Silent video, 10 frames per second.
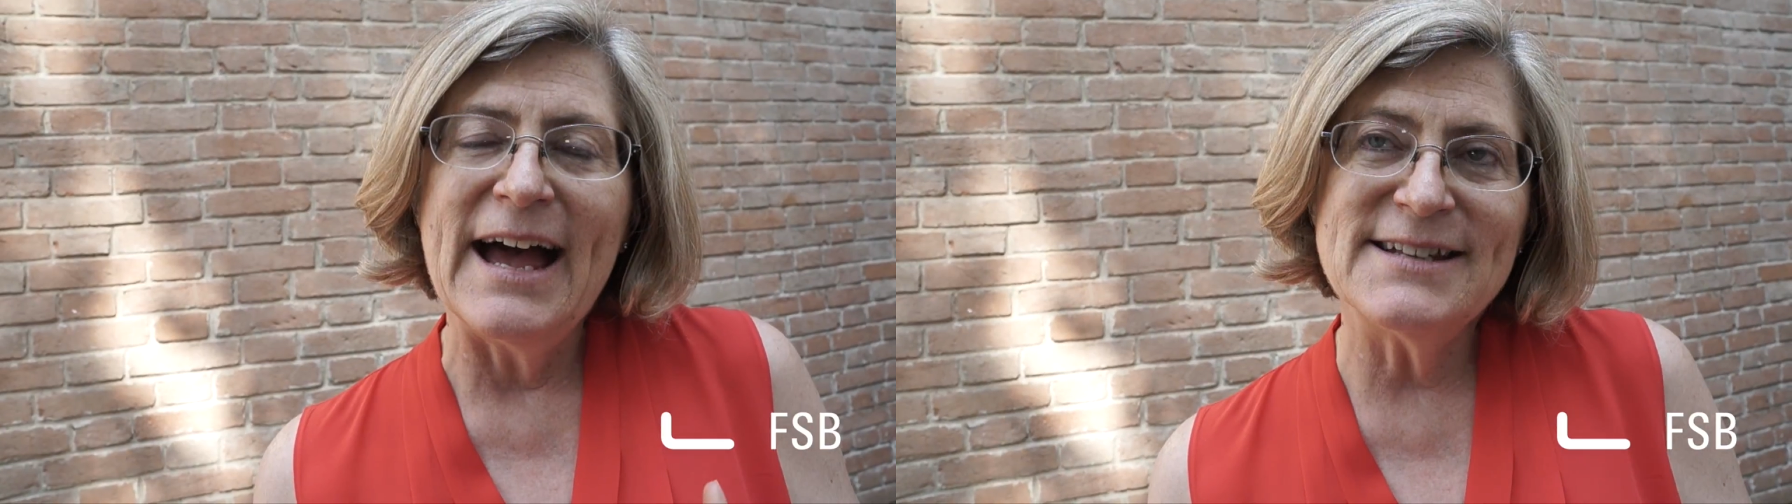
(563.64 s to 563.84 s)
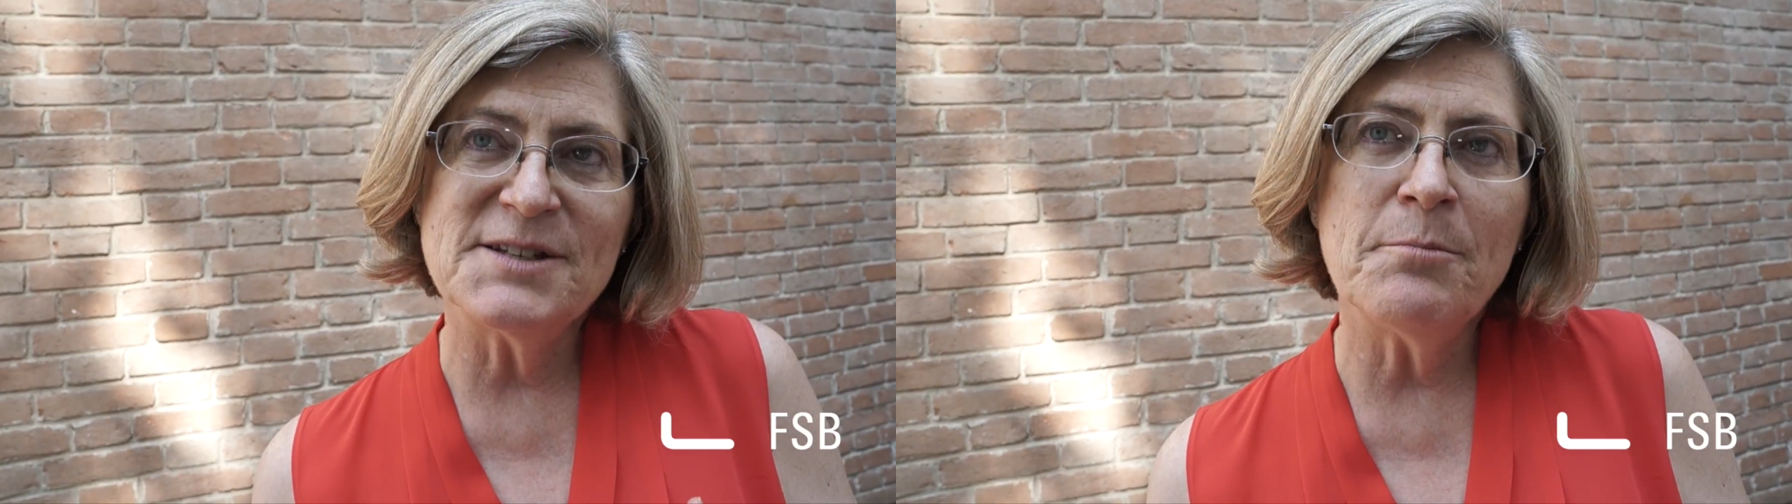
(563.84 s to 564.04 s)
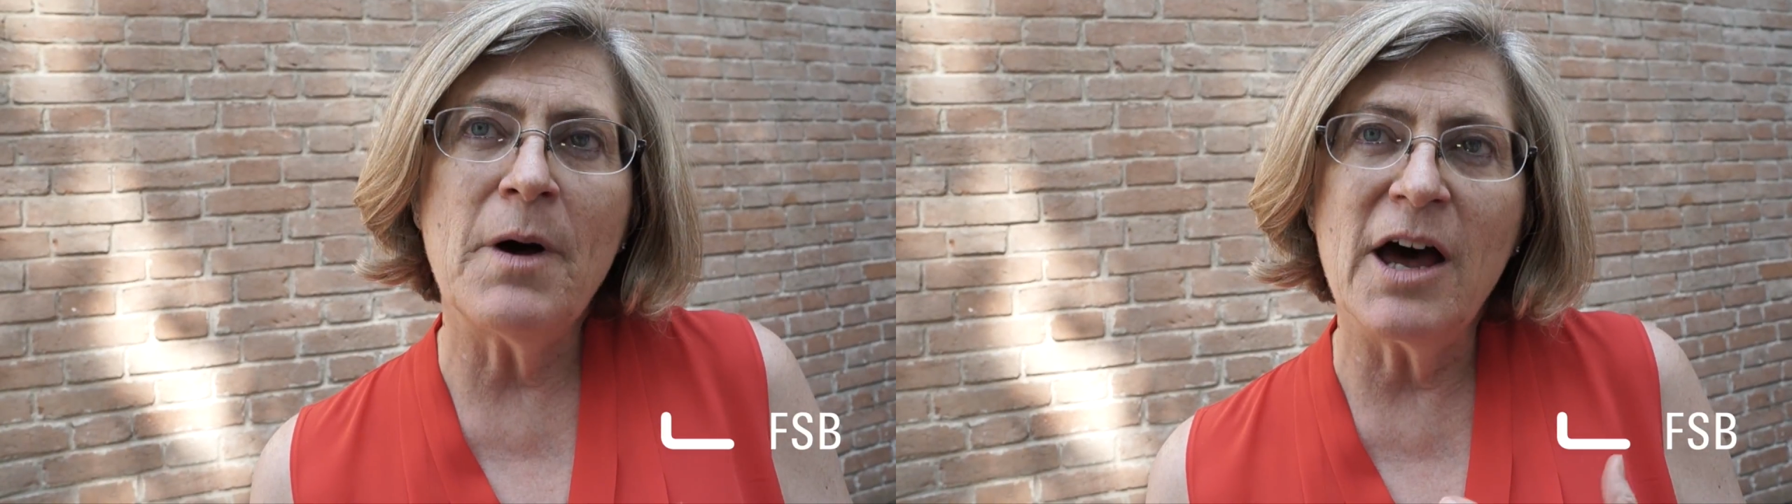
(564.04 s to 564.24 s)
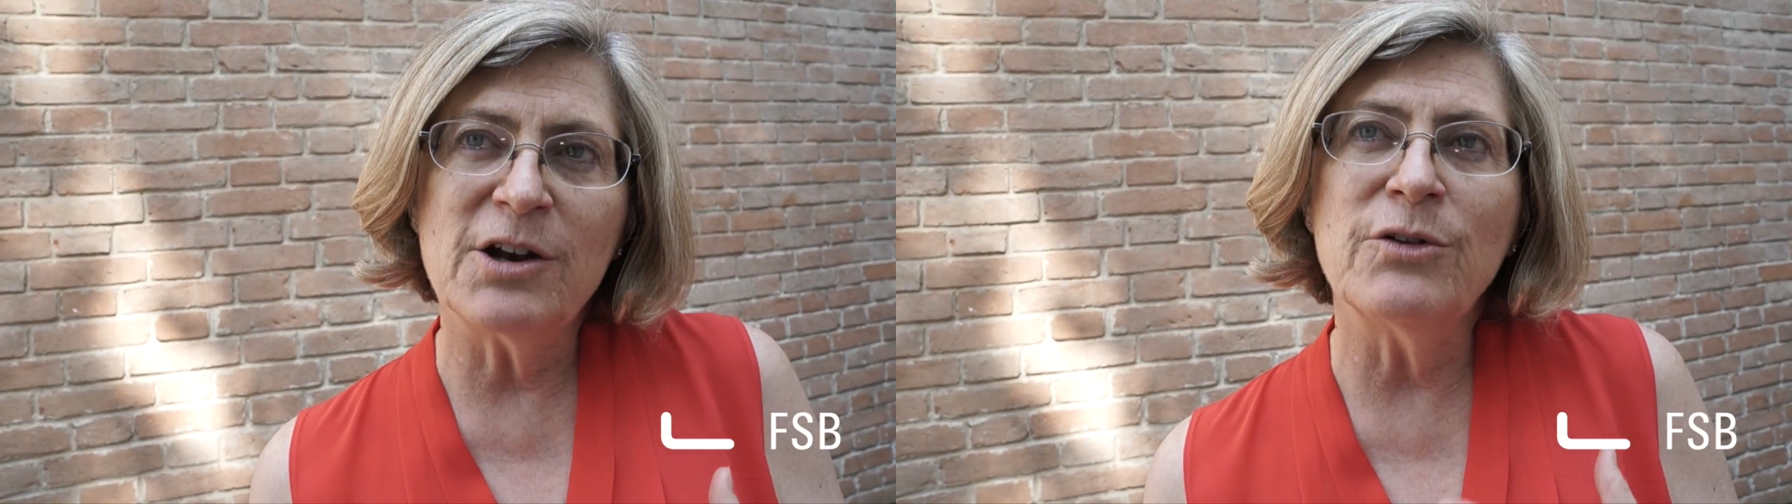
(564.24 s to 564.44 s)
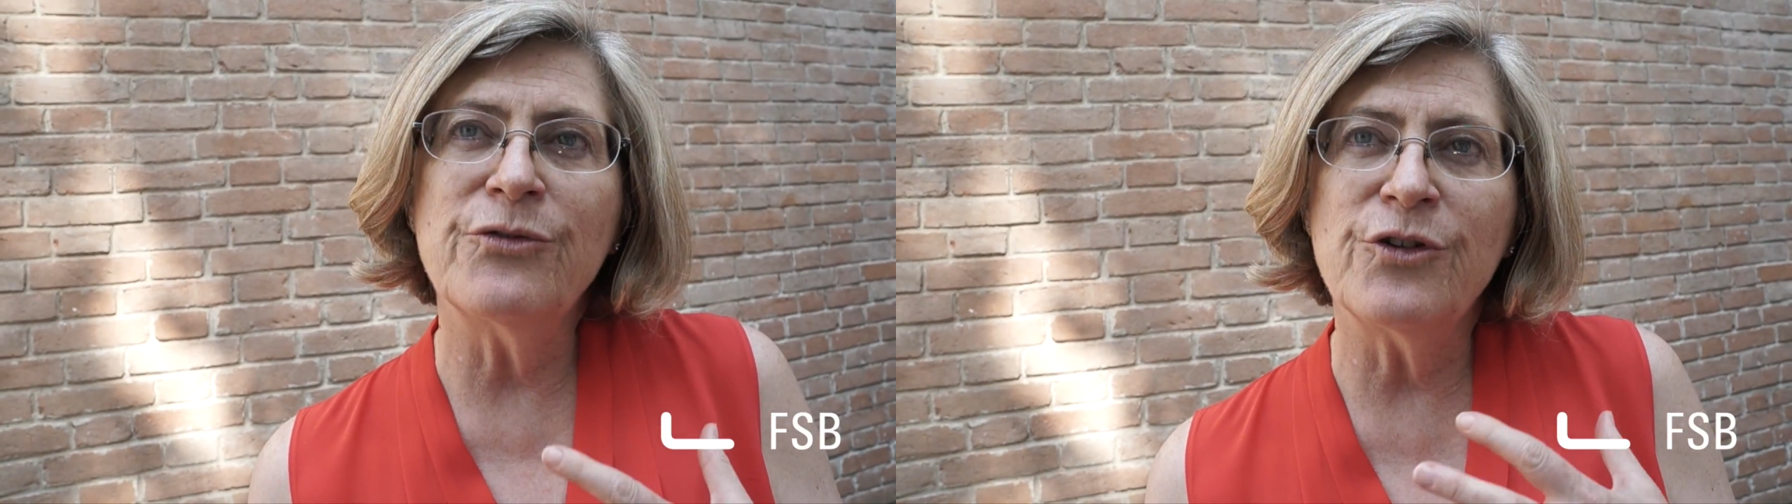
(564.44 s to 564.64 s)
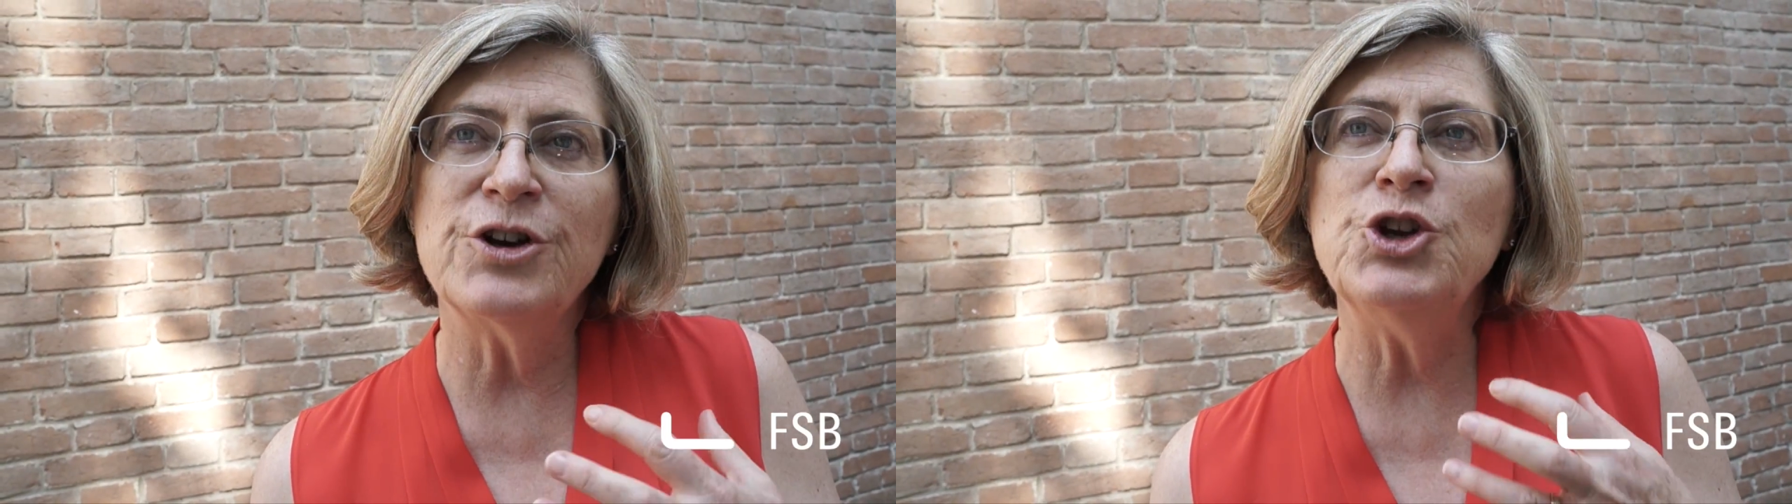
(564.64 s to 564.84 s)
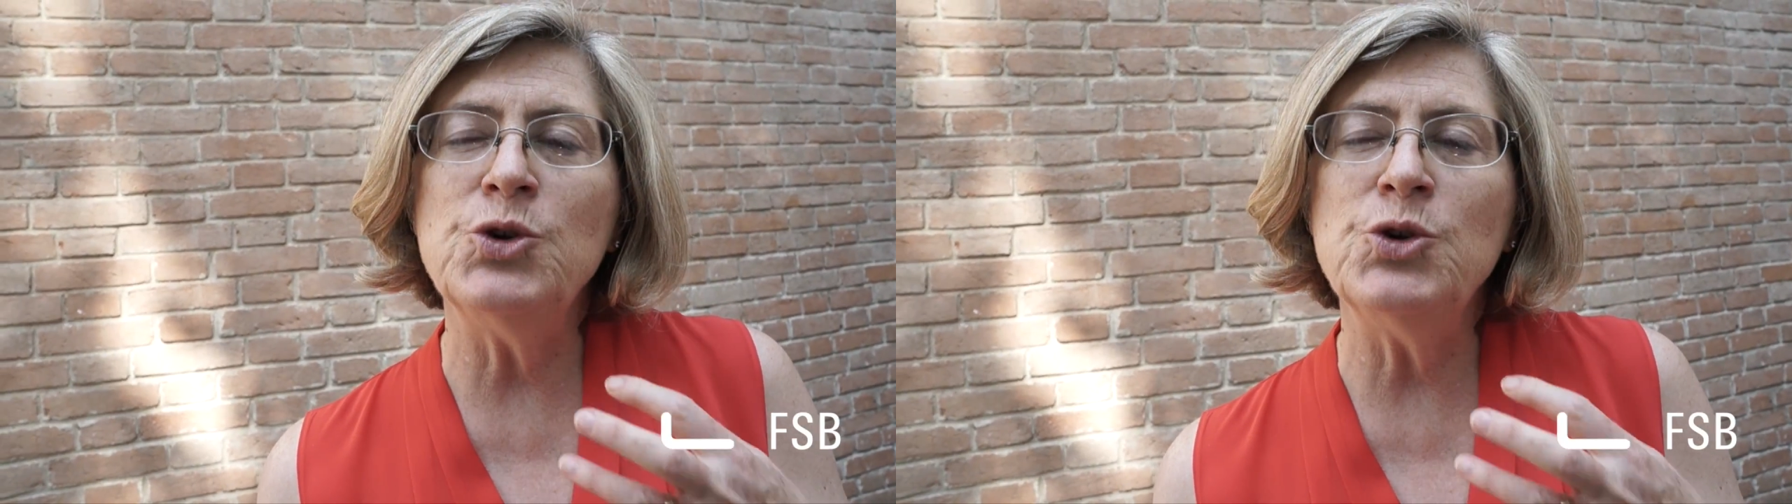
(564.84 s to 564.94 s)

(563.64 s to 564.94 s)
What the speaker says: as a model for a